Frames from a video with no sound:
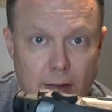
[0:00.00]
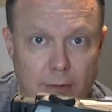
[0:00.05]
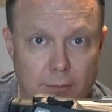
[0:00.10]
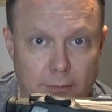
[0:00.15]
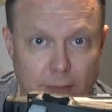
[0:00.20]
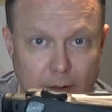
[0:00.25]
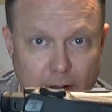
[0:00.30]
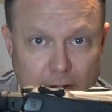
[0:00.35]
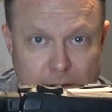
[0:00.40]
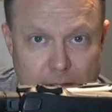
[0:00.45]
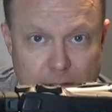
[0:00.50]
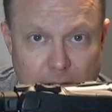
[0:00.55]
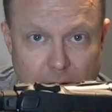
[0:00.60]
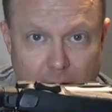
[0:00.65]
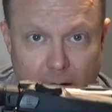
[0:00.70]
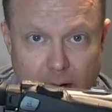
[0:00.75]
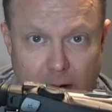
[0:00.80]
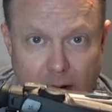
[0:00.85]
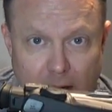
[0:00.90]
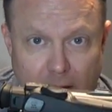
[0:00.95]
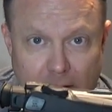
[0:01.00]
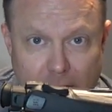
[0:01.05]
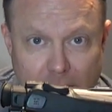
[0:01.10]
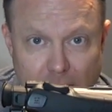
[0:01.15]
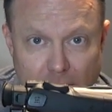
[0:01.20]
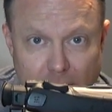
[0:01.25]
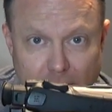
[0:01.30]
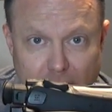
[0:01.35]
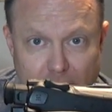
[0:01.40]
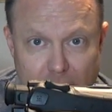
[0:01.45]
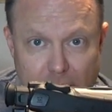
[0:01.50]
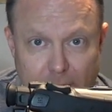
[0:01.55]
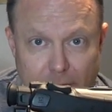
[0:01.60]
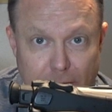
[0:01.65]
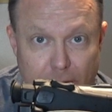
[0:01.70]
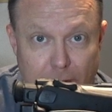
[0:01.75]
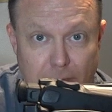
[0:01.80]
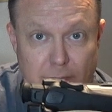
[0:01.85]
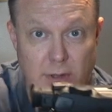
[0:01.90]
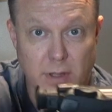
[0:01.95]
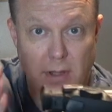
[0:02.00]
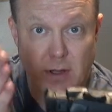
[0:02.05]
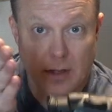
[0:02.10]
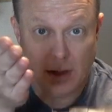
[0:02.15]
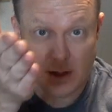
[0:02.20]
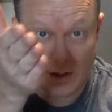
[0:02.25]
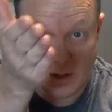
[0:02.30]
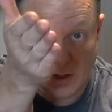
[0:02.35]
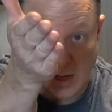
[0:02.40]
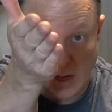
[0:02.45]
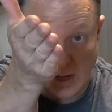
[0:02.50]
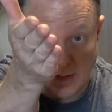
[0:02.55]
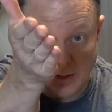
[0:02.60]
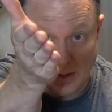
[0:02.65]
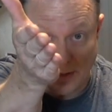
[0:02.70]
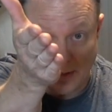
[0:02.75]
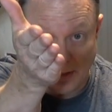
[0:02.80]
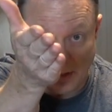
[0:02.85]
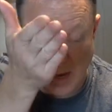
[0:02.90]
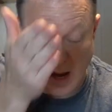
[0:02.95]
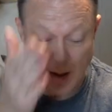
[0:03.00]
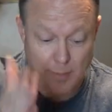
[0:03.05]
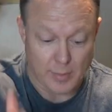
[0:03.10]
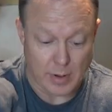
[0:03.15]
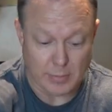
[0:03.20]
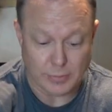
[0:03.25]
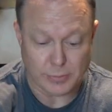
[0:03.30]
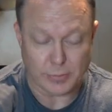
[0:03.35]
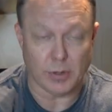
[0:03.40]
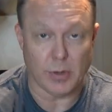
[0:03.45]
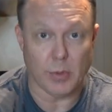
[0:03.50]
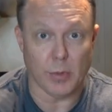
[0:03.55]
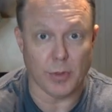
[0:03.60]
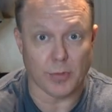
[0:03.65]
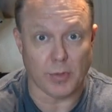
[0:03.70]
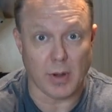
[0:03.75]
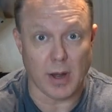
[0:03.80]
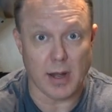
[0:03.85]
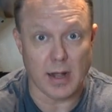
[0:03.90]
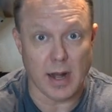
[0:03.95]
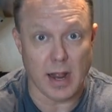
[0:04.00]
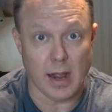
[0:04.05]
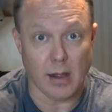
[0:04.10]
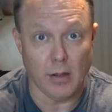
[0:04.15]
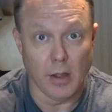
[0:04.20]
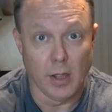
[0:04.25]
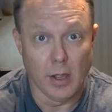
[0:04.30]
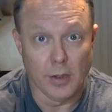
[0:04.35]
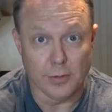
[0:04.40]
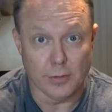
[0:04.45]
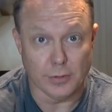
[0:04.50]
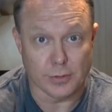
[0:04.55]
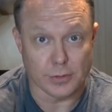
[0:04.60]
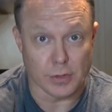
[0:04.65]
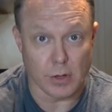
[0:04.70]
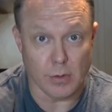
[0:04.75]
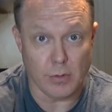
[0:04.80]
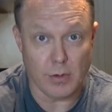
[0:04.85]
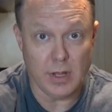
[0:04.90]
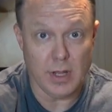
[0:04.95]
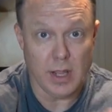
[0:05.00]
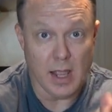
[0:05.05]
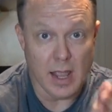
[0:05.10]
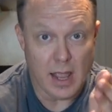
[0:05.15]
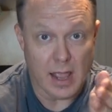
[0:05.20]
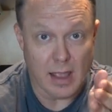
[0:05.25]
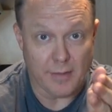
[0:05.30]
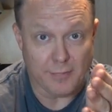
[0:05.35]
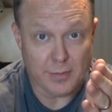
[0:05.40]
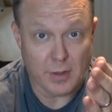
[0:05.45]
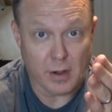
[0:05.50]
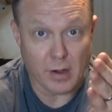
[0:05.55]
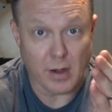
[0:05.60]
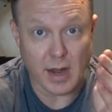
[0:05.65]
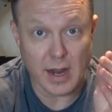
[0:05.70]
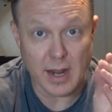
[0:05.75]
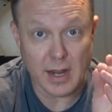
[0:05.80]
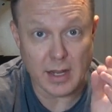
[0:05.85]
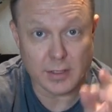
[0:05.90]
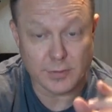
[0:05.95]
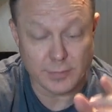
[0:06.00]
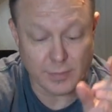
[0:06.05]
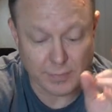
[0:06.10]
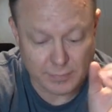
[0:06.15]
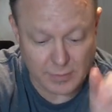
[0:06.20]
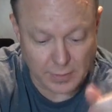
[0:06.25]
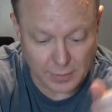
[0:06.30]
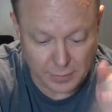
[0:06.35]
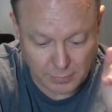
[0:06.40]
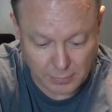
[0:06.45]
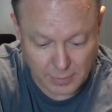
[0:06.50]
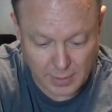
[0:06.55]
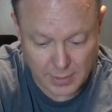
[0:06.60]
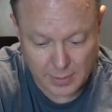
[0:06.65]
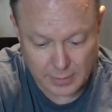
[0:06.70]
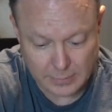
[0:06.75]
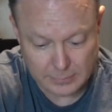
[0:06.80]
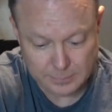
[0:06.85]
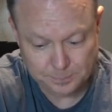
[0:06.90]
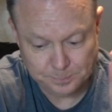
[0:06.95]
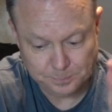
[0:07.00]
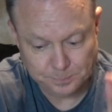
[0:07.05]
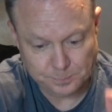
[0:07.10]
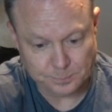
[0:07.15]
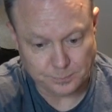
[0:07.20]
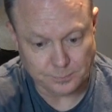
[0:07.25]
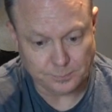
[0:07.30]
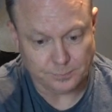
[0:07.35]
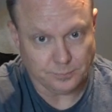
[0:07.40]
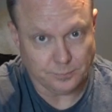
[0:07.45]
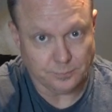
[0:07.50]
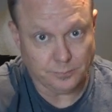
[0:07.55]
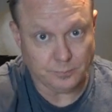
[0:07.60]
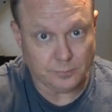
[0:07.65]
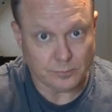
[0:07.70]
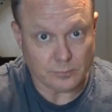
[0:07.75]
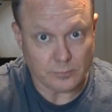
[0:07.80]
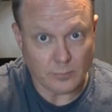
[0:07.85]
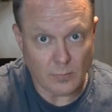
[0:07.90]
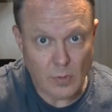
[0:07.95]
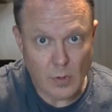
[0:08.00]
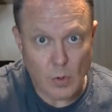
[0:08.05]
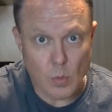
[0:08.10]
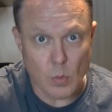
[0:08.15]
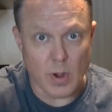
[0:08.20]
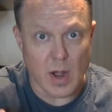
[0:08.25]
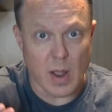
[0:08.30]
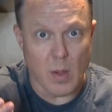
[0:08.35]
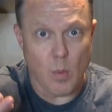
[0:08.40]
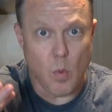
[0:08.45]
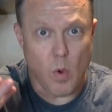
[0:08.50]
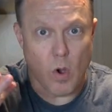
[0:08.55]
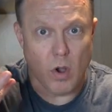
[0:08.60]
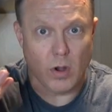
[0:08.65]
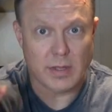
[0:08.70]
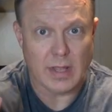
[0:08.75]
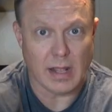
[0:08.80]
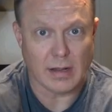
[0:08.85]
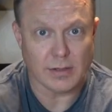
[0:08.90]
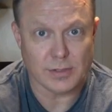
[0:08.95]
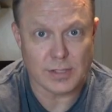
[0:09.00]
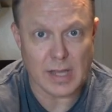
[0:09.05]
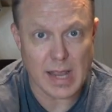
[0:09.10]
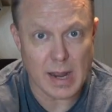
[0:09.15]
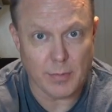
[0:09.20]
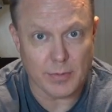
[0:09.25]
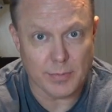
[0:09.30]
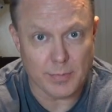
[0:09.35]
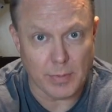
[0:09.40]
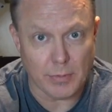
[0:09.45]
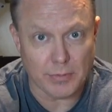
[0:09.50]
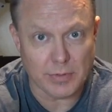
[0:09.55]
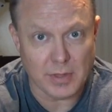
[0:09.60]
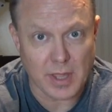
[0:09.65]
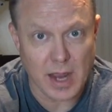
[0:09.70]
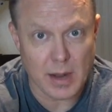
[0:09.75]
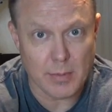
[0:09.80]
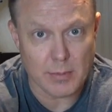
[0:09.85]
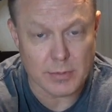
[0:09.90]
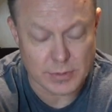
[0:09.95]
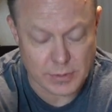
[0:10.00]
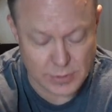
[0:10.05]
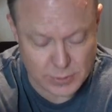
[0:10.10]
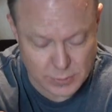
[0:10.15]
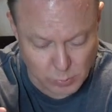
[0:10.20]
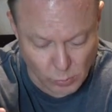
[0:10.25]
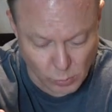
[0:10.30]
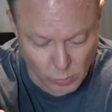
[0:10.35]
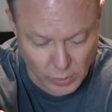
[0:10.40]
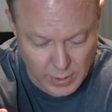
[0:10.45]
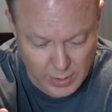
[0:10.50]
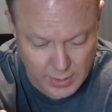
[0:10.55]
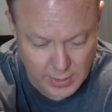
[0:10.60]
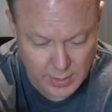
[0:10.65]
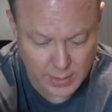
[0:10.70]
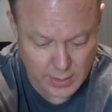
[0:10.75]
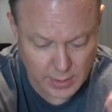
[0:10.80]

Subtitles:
VIXIA HF G50 and then the camera I'm shooting with right now, the Sony FDR-AX53, when I walked outside with both cameras this morning,